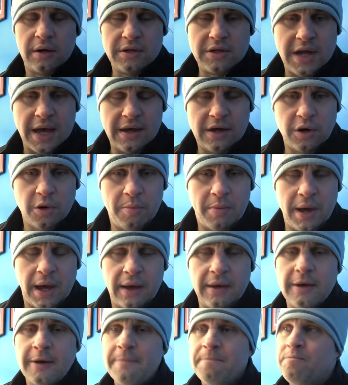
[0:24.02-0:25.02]
Take your
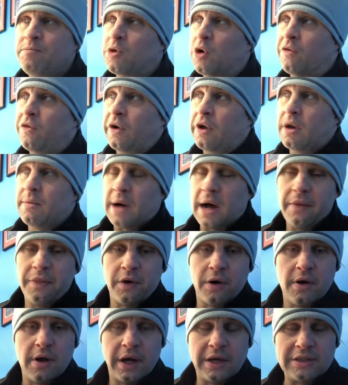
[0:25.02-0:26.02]
pick. Don't forget about
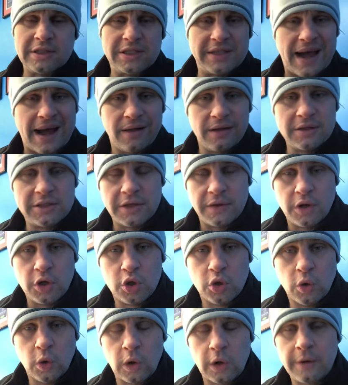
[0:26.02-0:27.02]
their nice salads in the
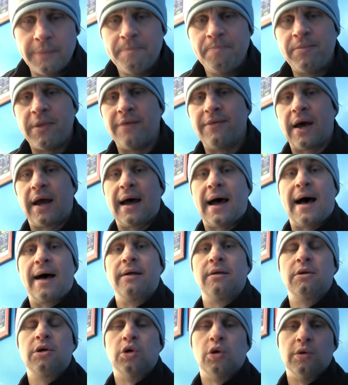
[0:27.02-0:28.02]
cooler. They've got
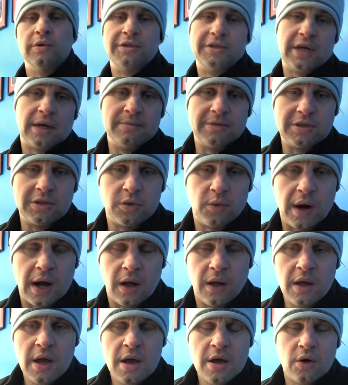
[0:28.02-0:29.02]
hot and cold subs as
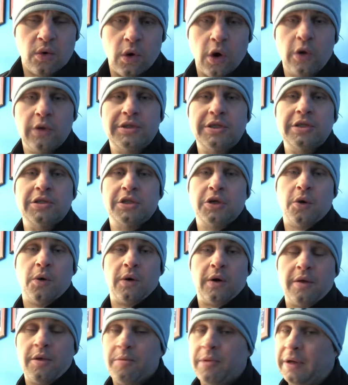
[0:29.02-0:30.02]
well. Rosie's
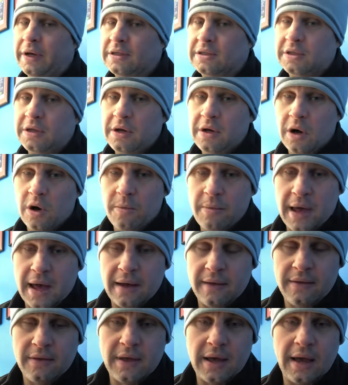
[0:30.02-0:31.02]
Corner, the place to go,
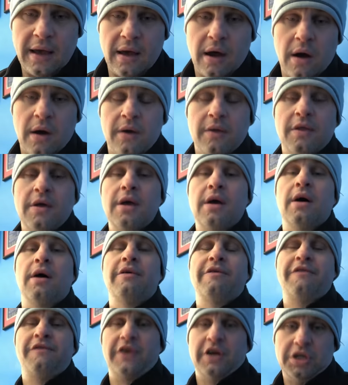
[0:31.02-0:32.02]
man. They are the
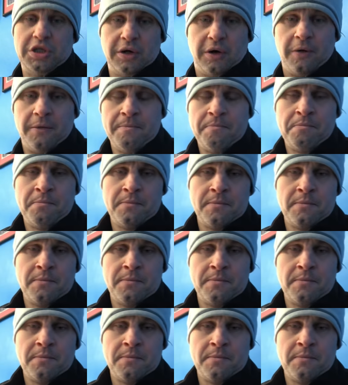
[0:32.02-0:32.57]
official